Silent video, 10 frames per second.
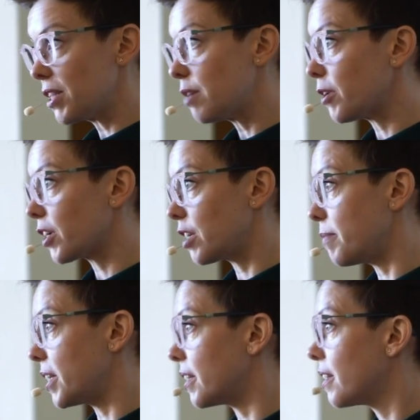Some of them are
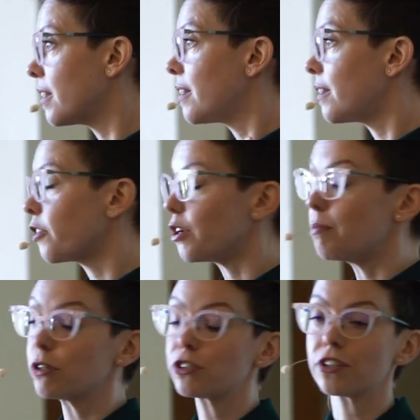going to be
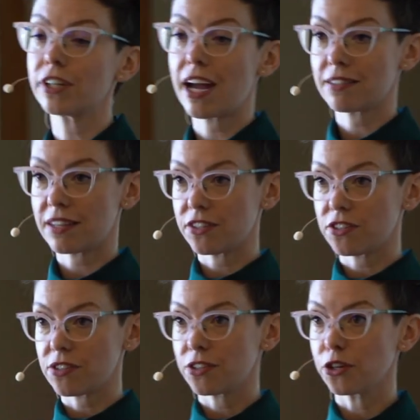your emotional
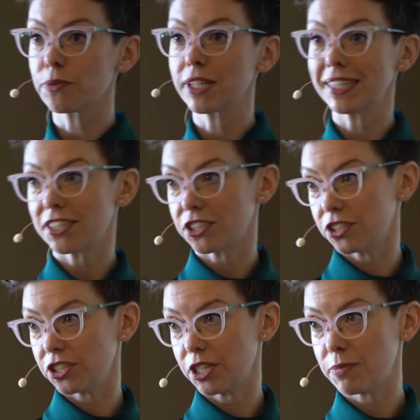assets, your
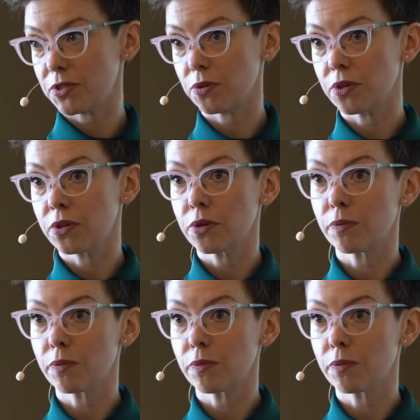relationships,